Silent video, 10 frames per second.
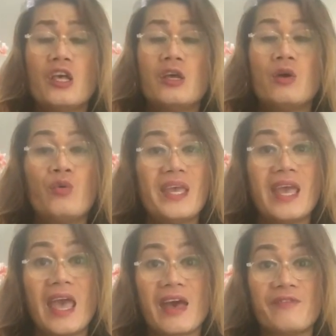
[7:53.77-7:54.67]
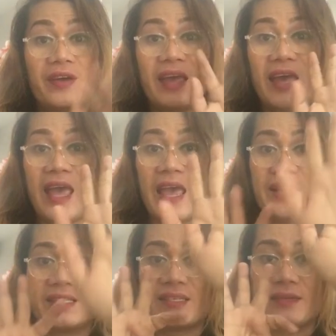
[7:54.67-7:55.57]
We have 8.
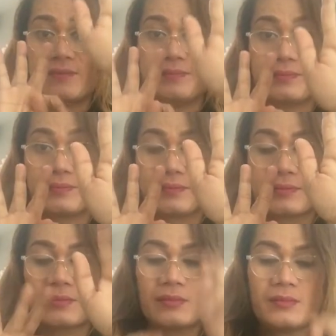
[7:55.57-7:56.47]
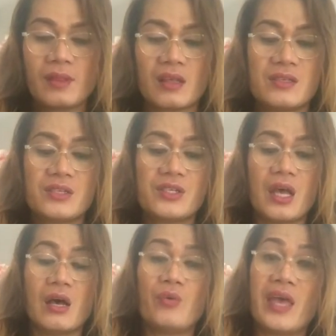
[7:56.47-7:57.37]

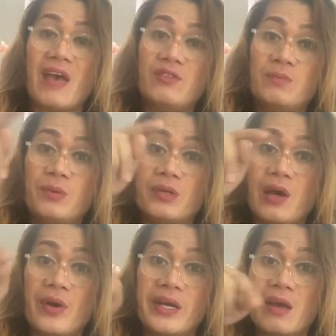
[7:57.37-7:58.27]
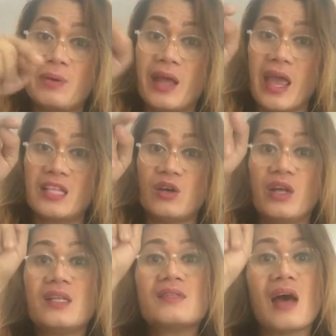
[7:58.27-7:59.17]
So we have to put our number 8 on
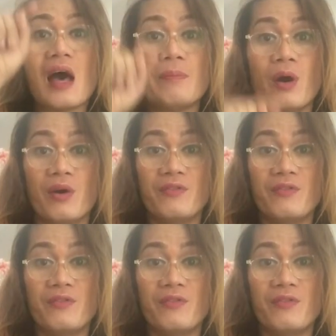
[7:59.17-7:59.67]
the top of